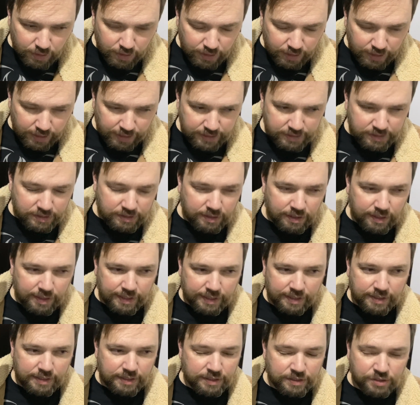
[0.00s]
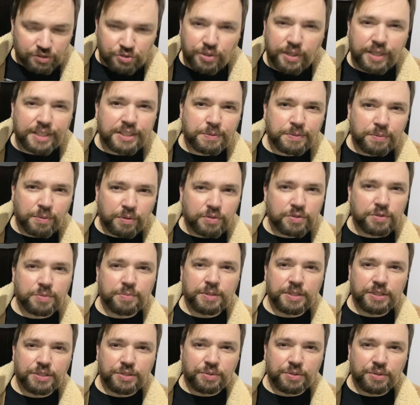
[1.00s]
it's like it transports
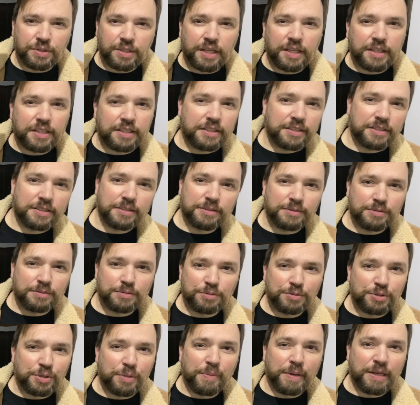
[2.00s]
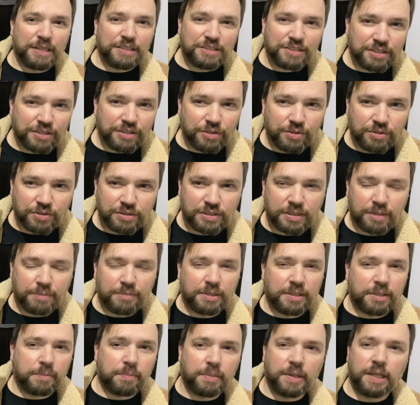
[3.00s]
me to another dimension or
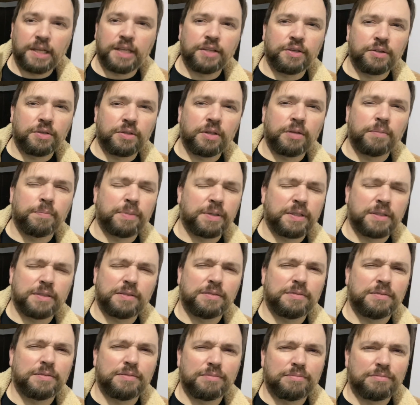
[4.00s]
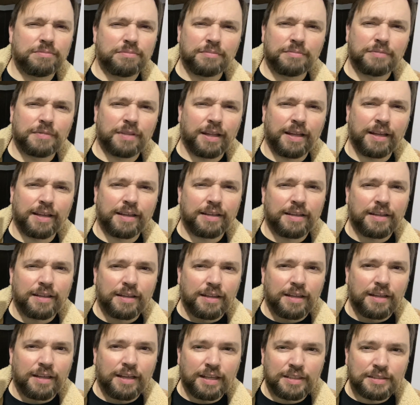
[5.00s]
something, but like
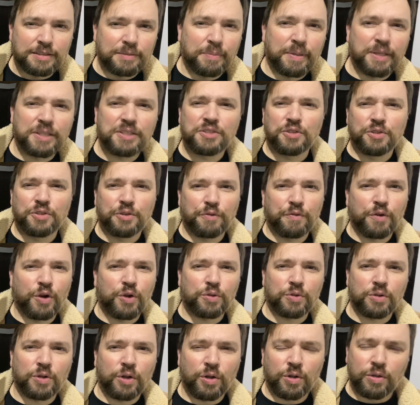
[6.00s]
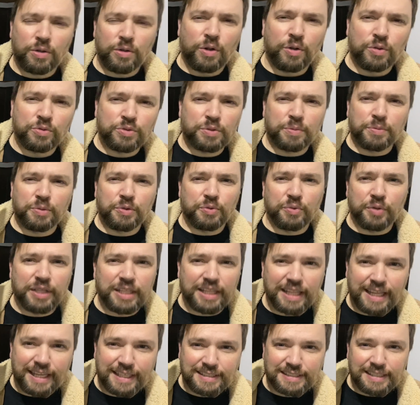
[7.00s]
a dimension of ultimate
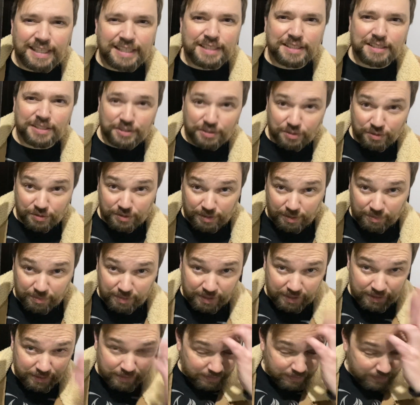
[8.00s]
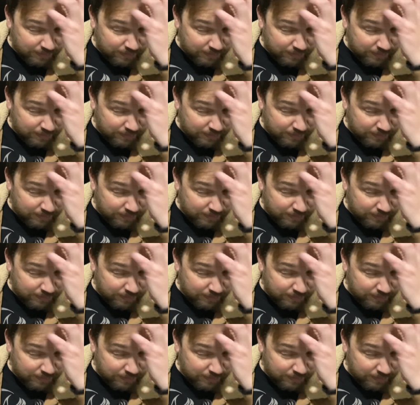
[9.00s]
relaxation or something.